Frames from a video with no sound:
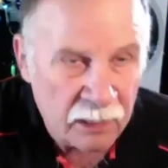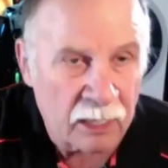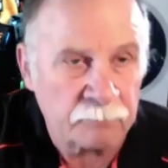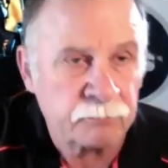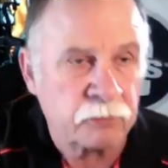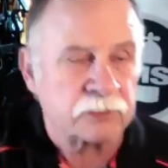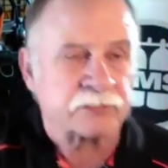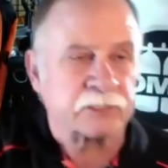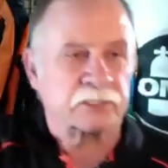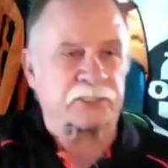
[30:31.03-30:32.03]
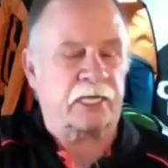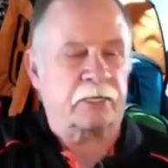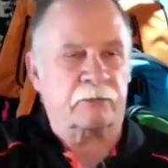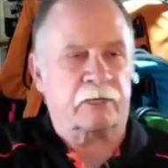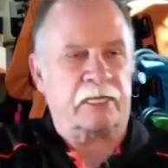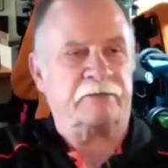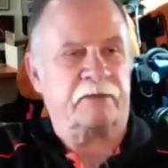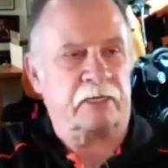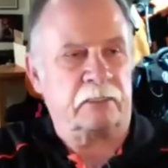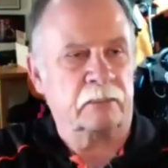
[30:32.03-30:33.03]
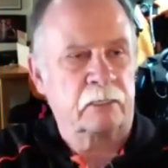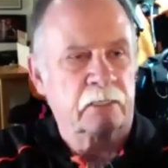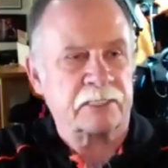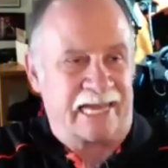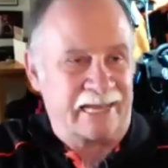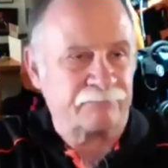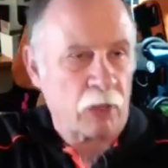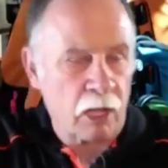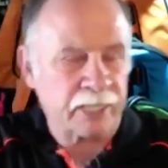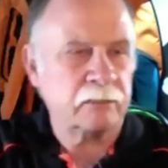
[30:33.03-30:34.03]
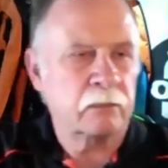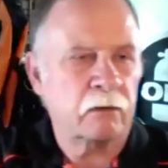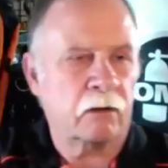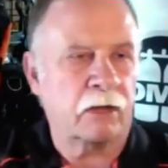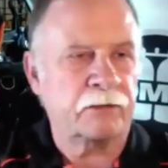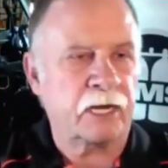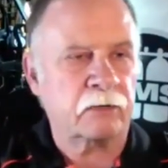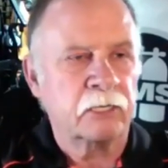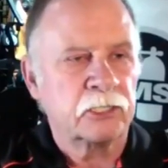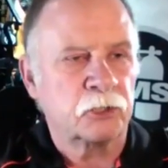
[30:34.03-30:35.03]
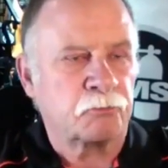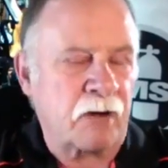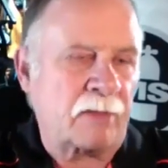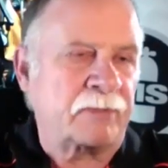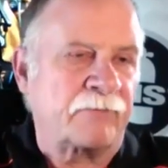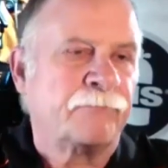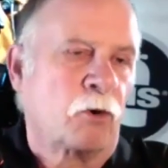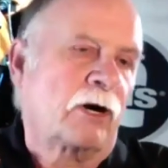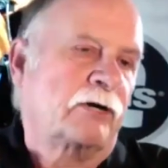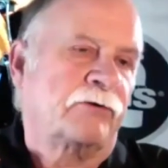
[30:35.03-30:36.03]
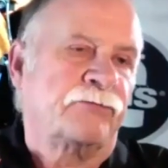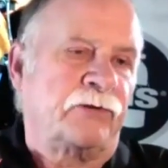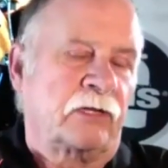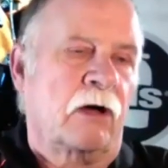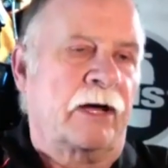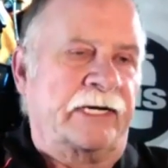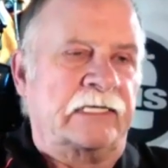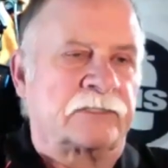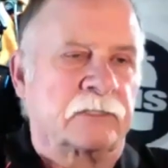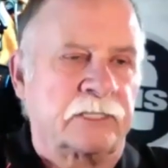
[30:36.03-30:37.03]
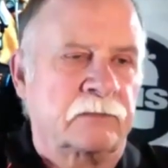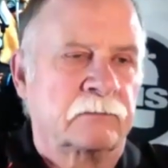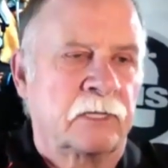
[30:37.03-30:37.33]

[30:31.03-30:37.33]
and put the standard 18 cave line on there, you'd probably have 400 feet of line easily.